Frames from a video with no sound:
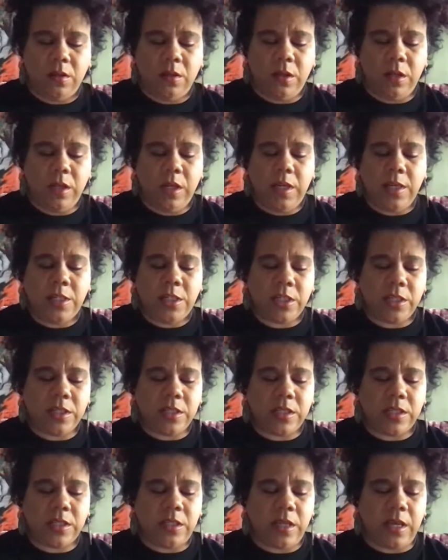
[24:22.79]

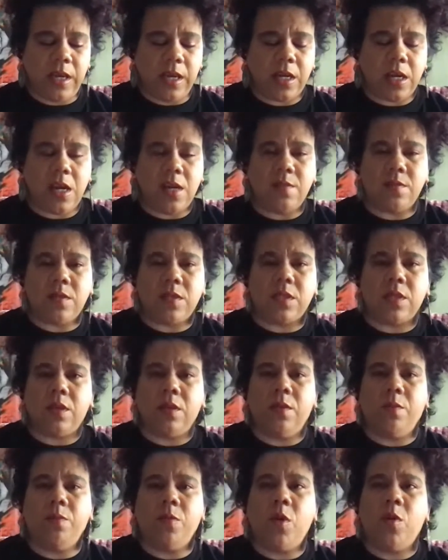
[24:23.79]
It comes
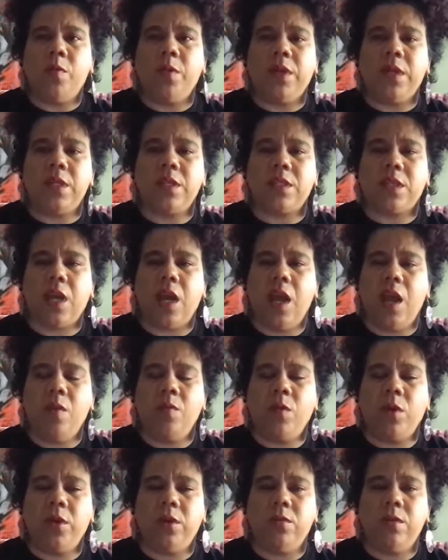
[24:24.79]
a moment in time
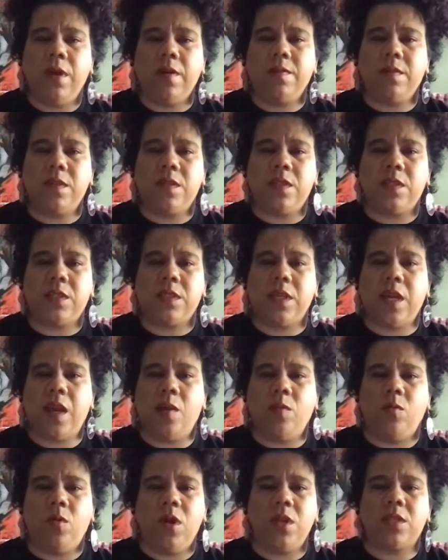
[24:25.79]
where you have to decide
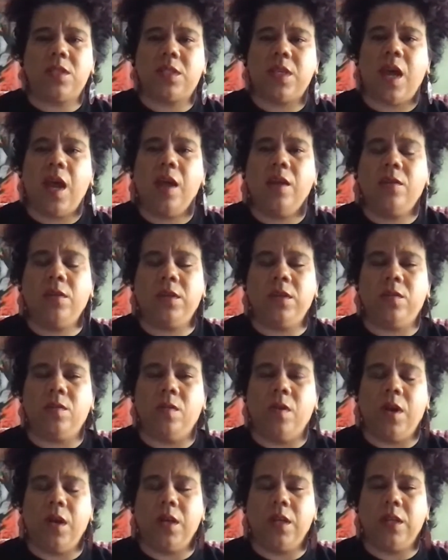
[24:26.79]
what side are you
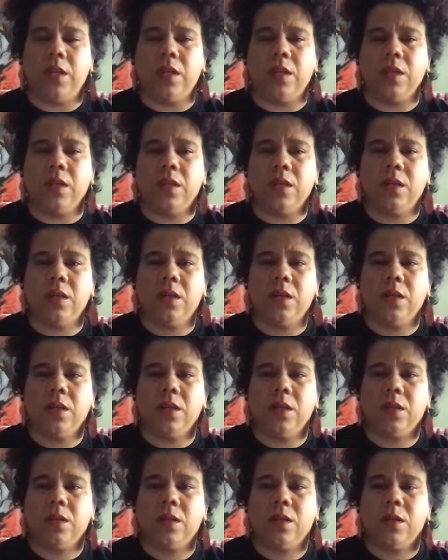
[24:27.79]
on.
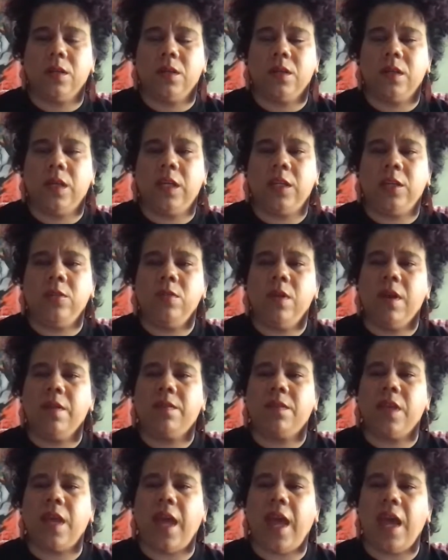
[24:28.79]
And you have
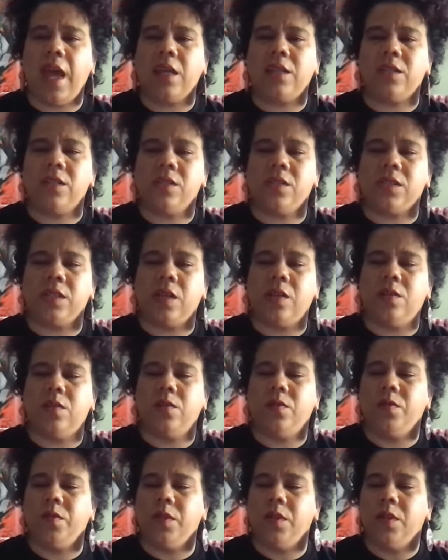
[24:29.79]
to ask
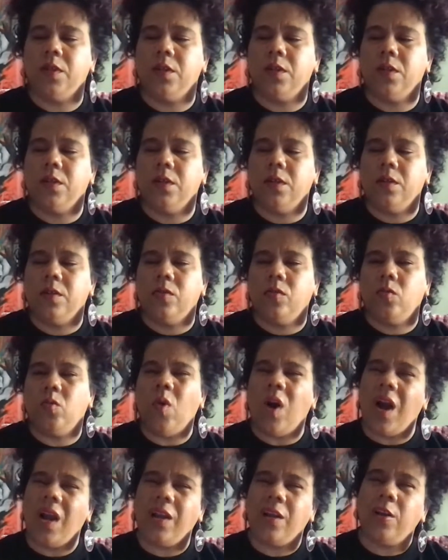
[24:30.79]
yourself,
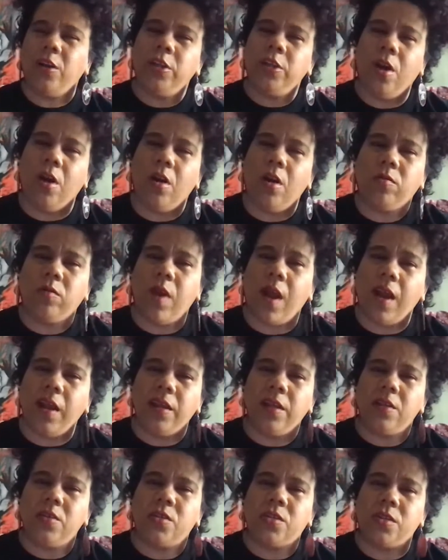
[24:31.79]
why are y'all
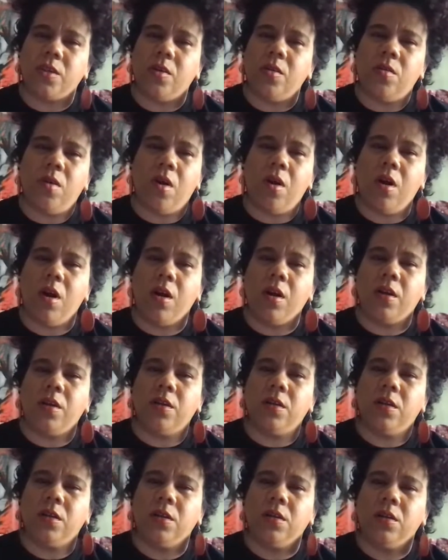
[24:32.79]
riding so
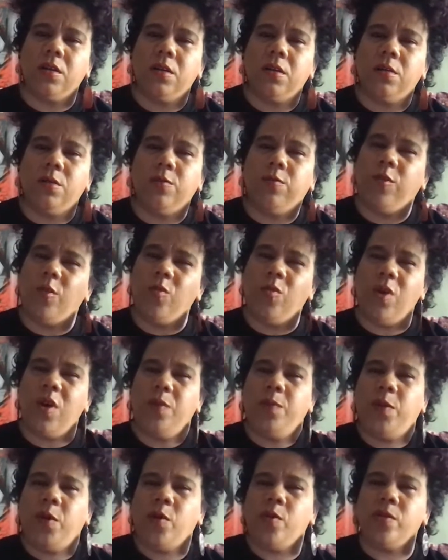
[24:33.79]
hard for one
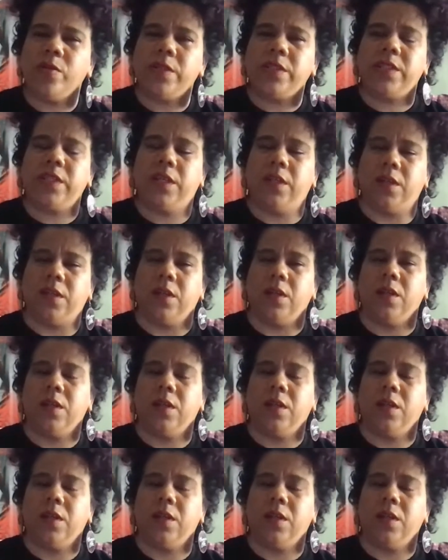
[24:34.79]
person?